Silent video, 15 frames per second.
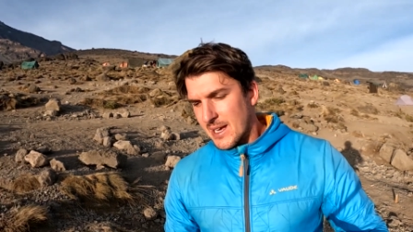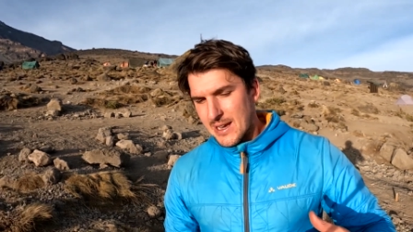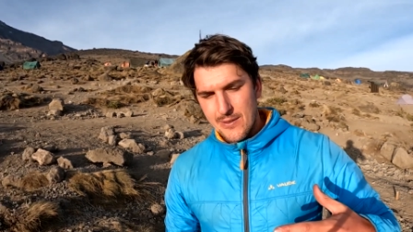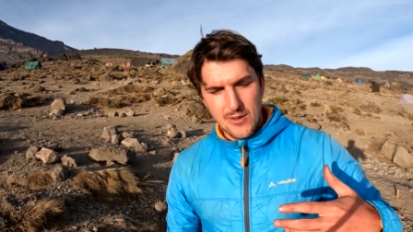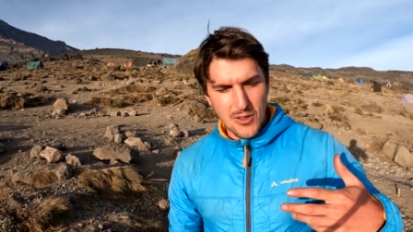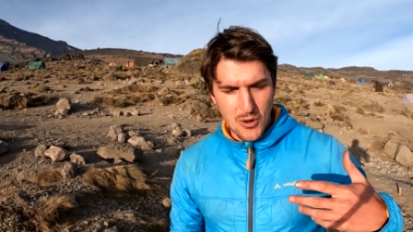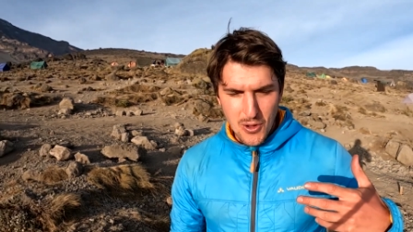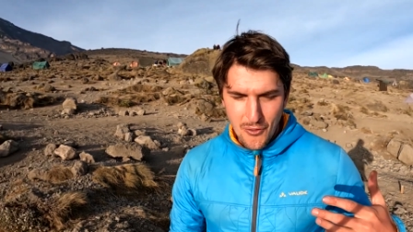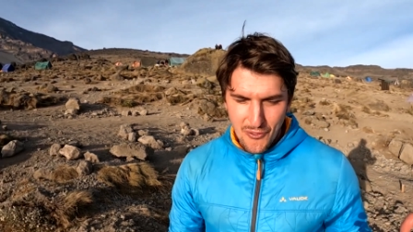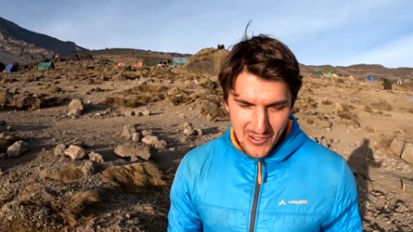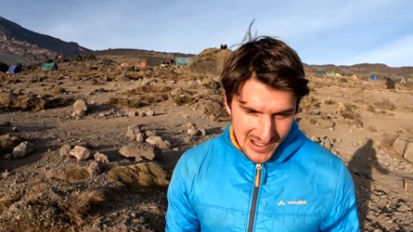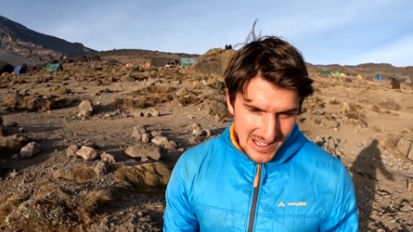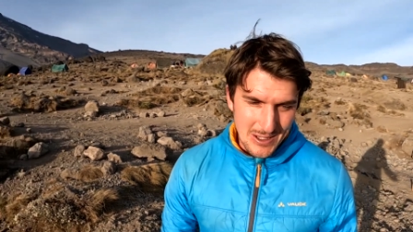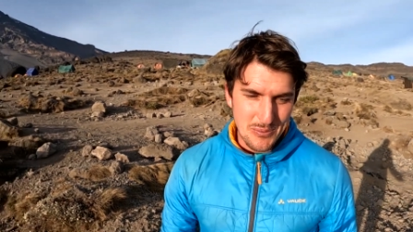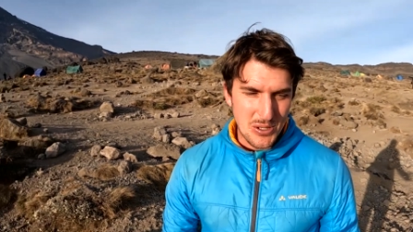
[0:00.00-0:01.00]
even though you
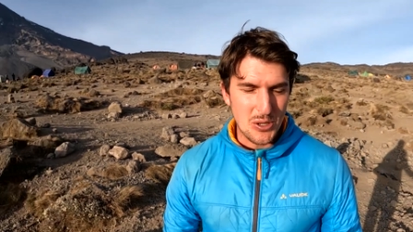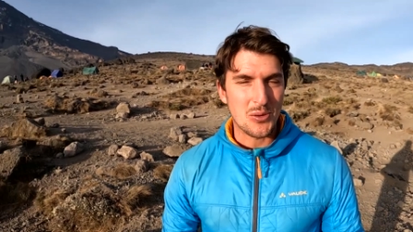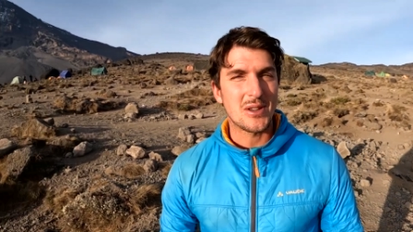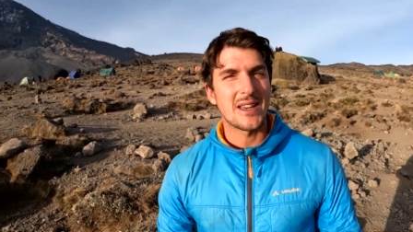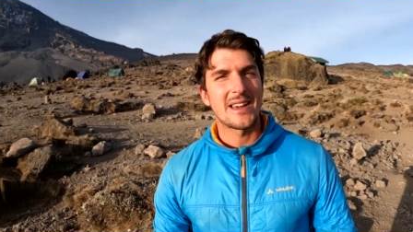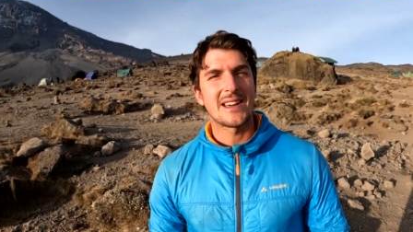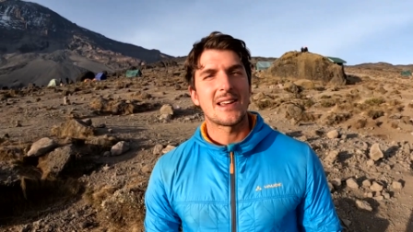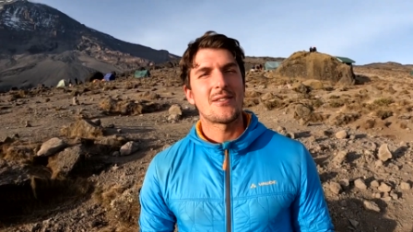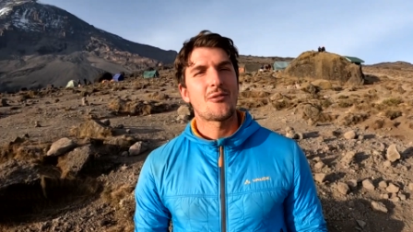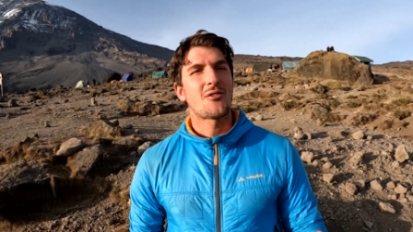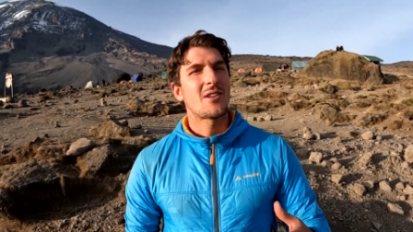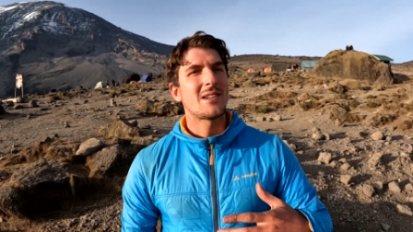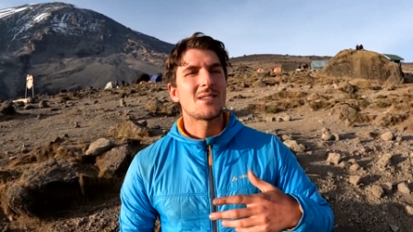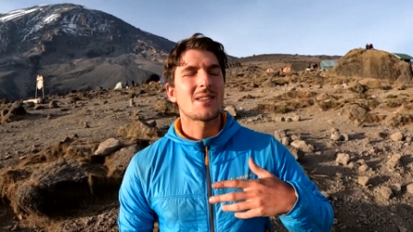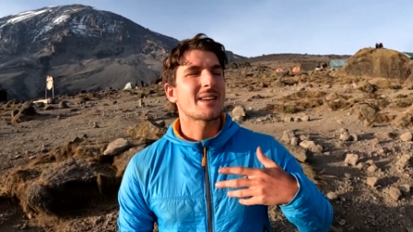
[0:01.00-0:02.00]
feel like puking, you
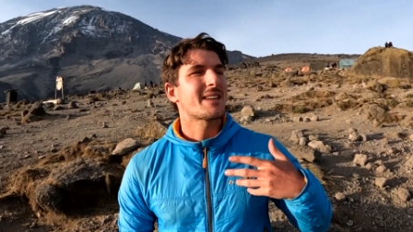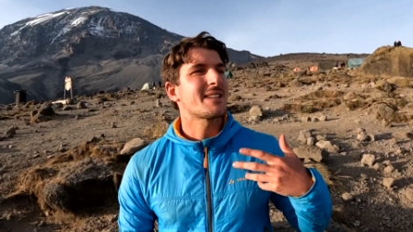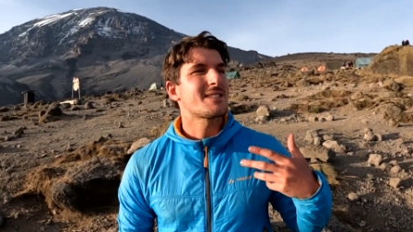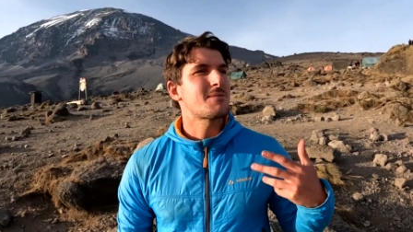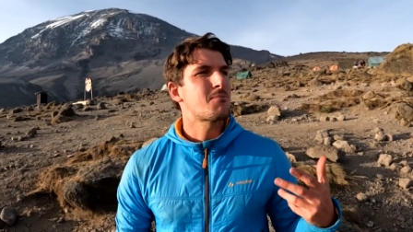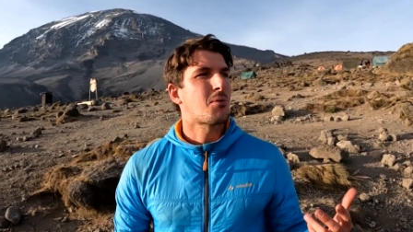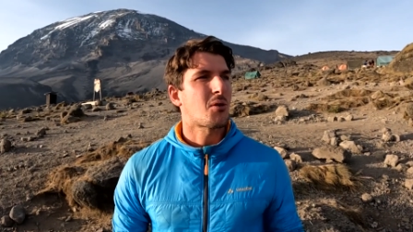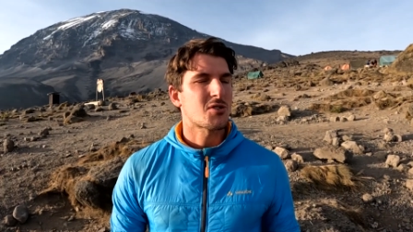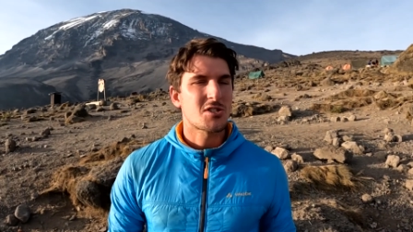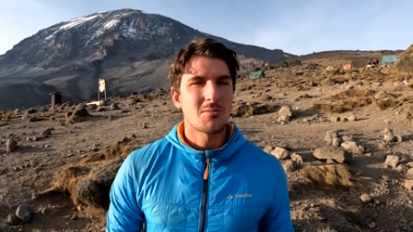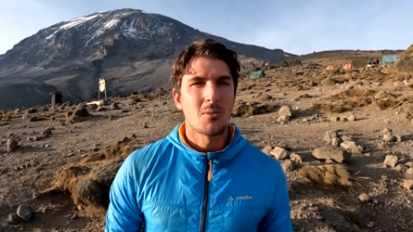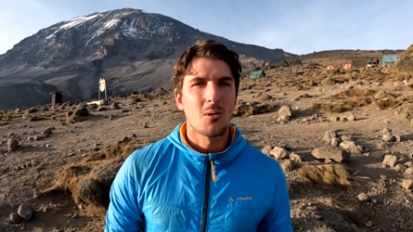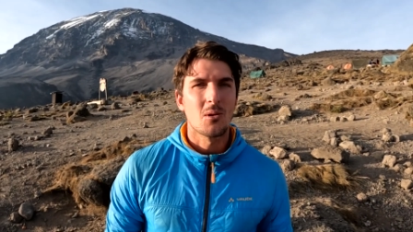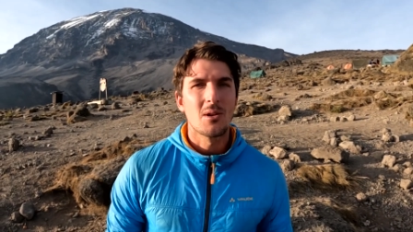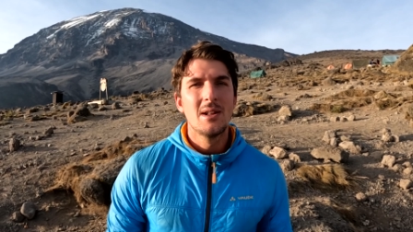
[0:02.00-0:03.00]
feel like it's
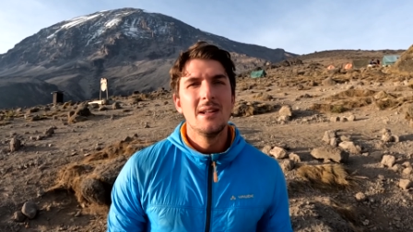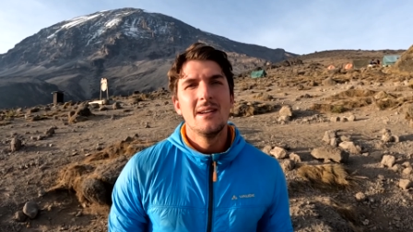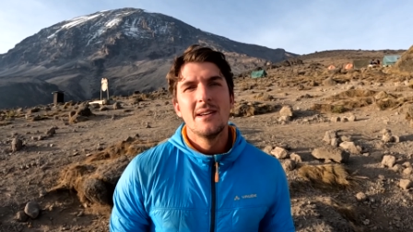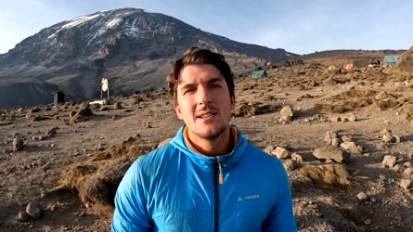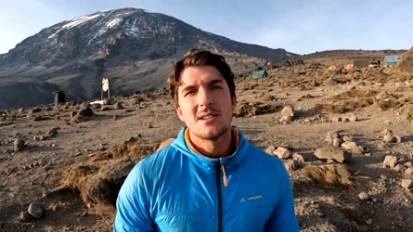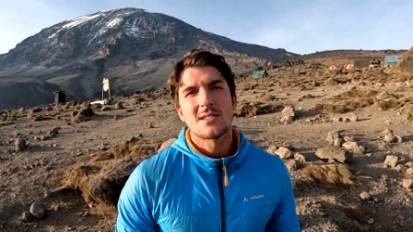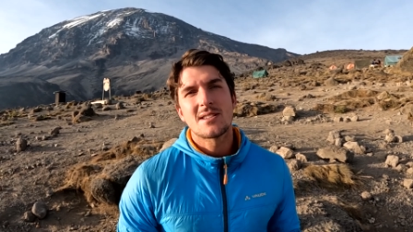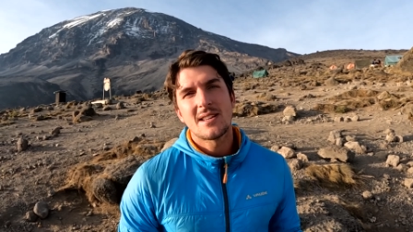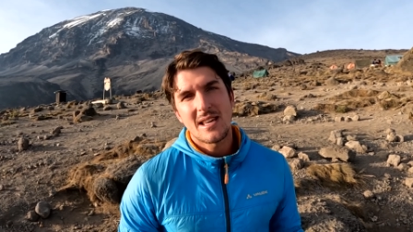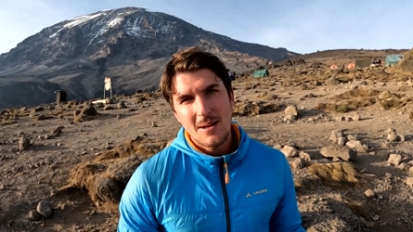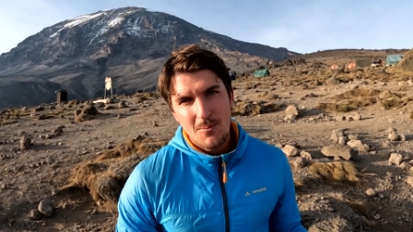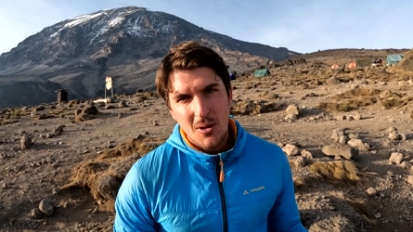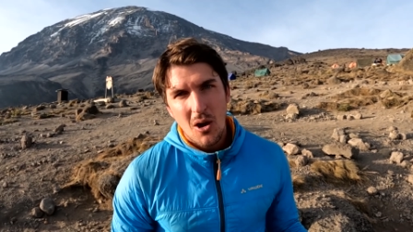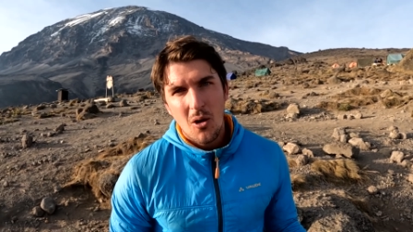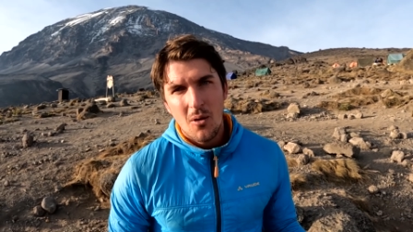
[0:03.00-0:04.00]
impossible, just
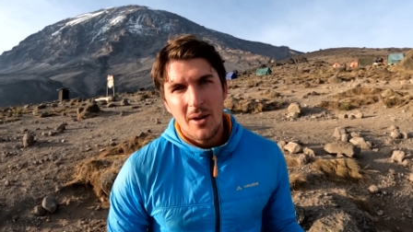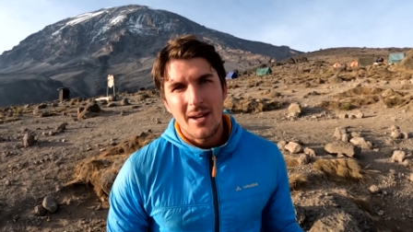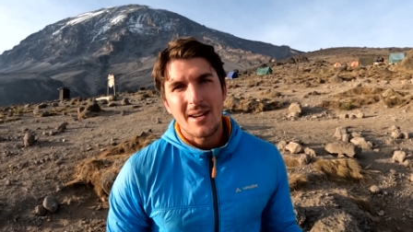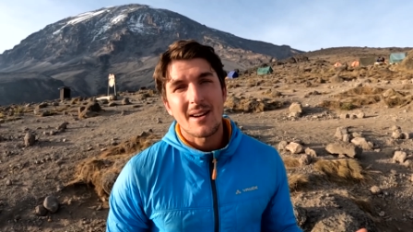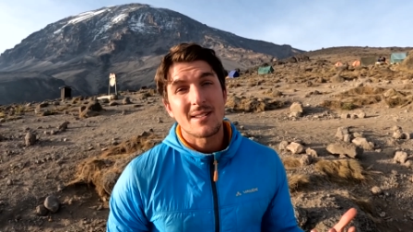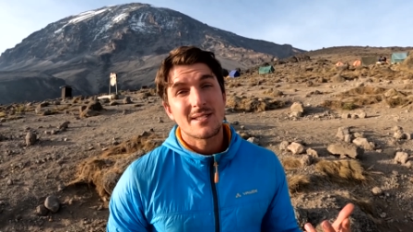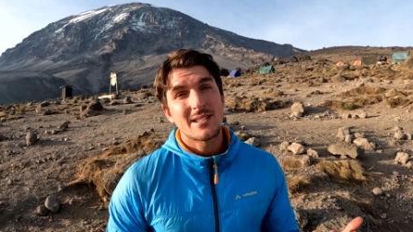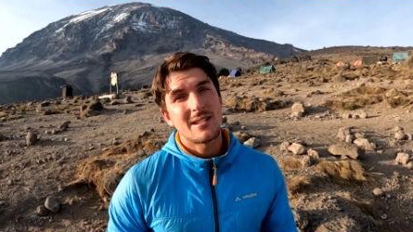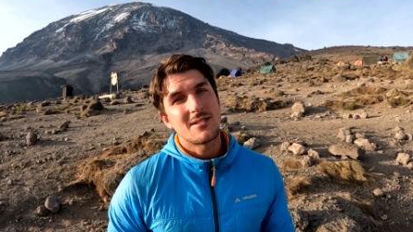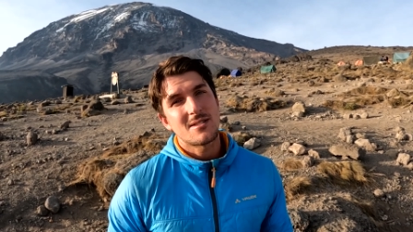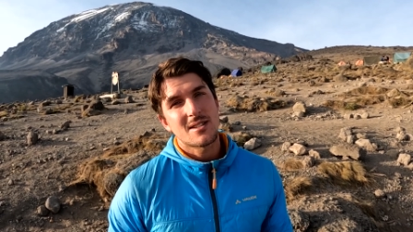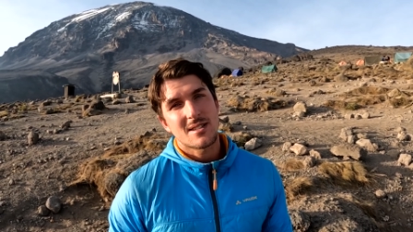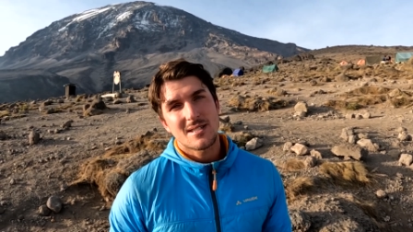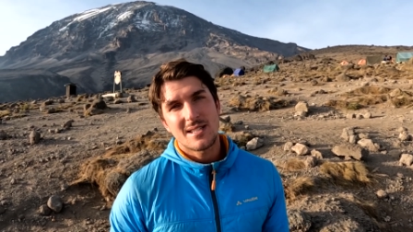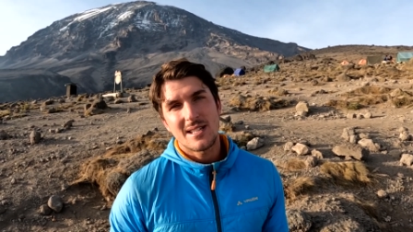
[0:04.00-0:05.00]
keep going until
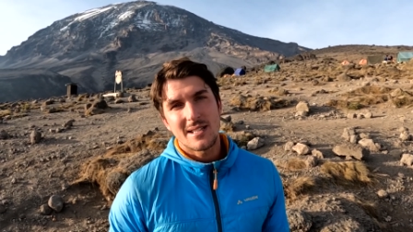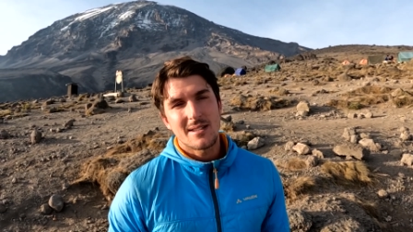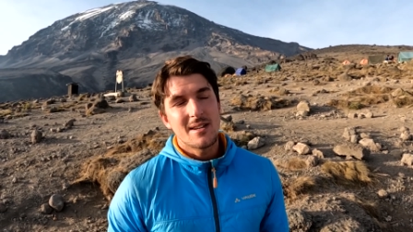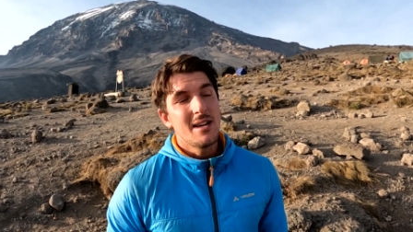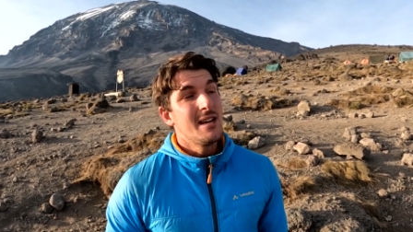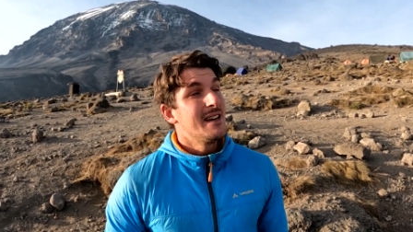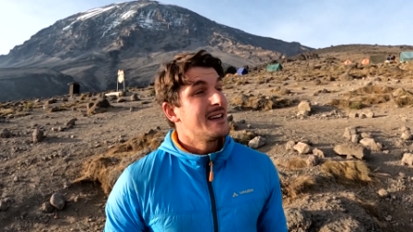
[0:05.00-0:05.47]
you succeed.